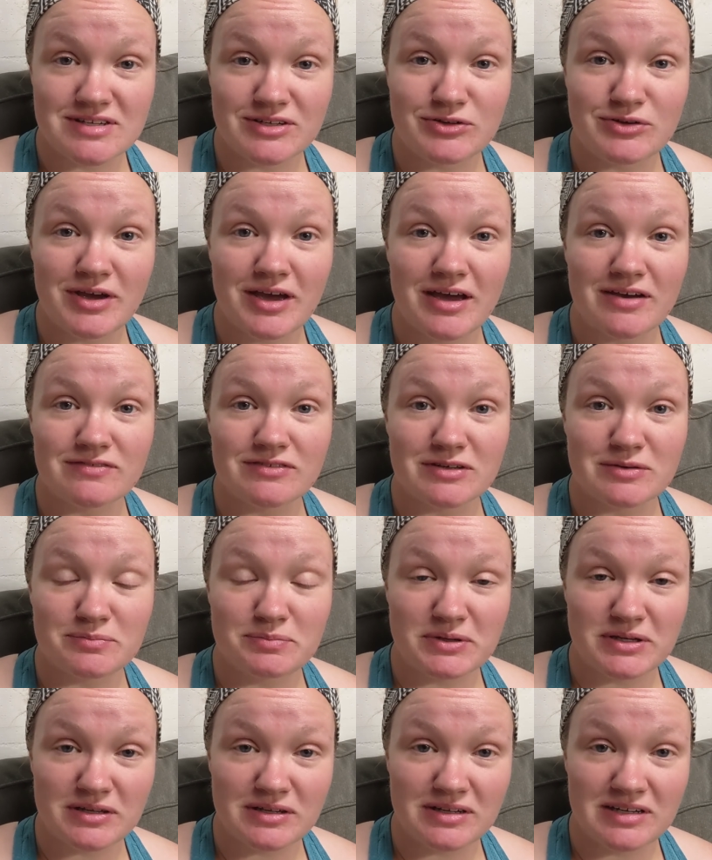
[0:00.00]
and you have the
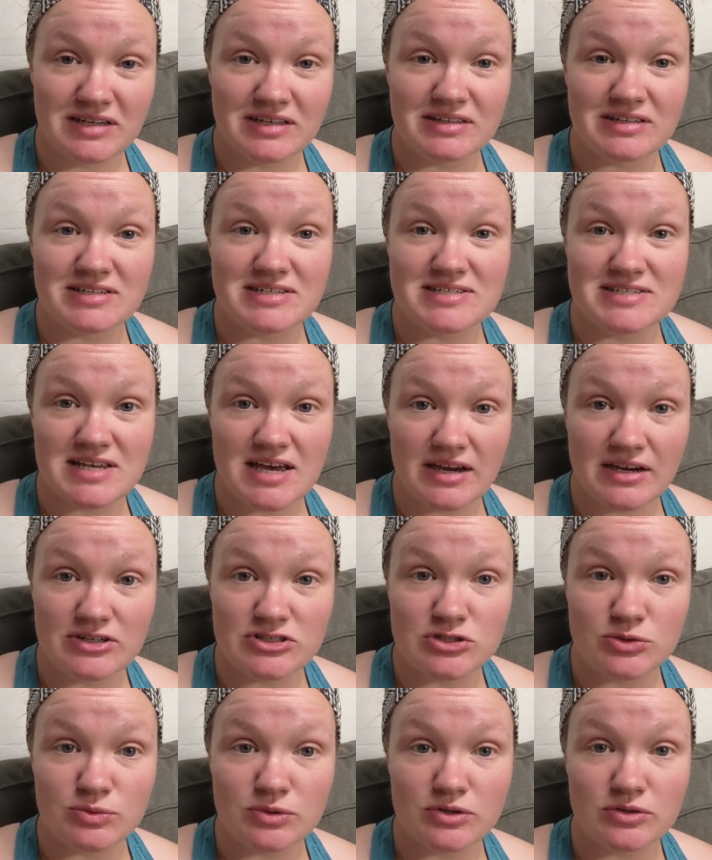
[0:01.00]
ability and the desire
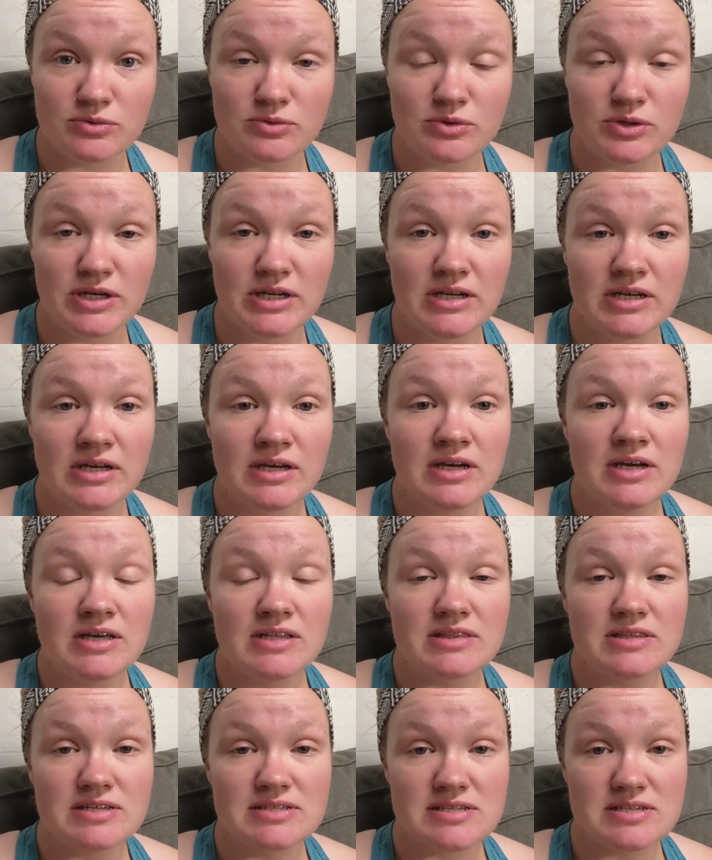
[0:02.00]
to work through it,
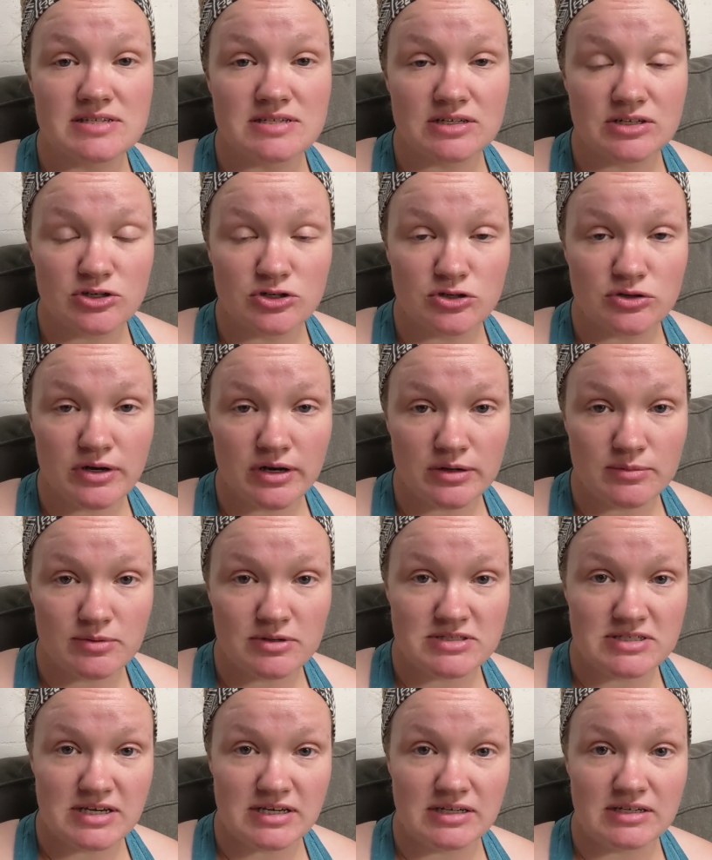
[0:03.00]
this is an incredible
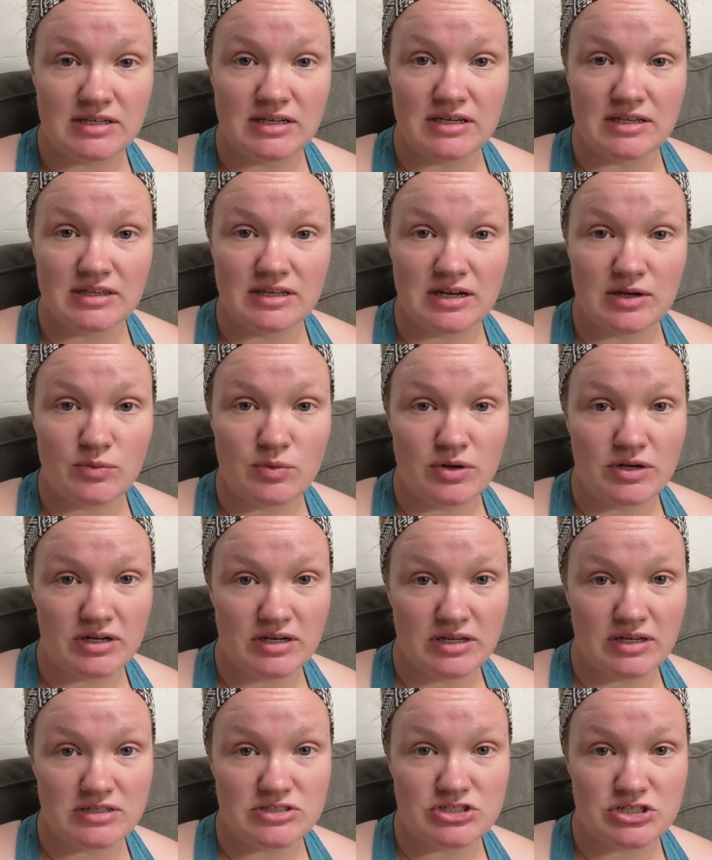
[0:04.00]
technique that I wanted
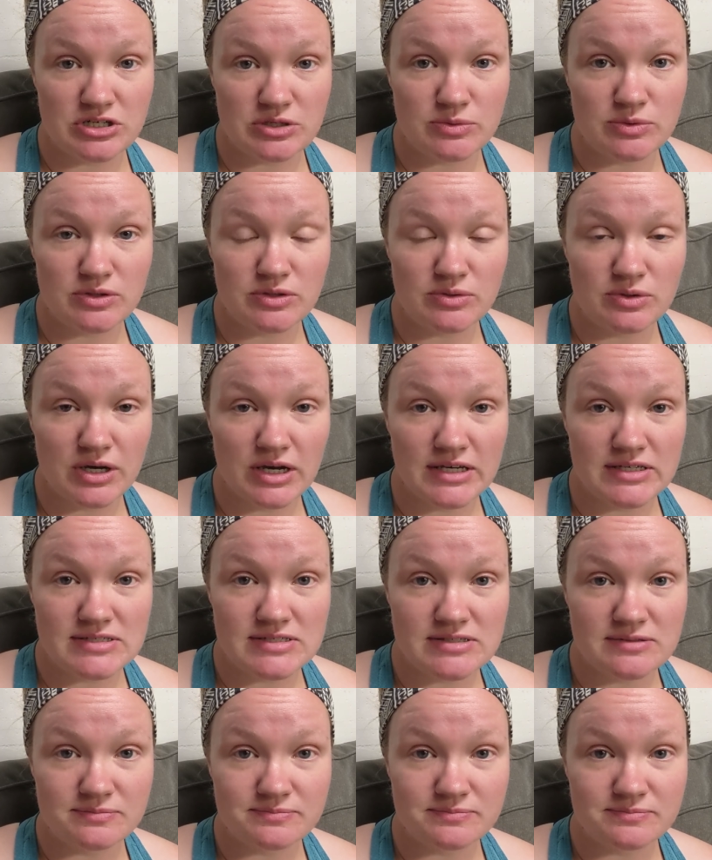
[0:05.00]
to share with you guys.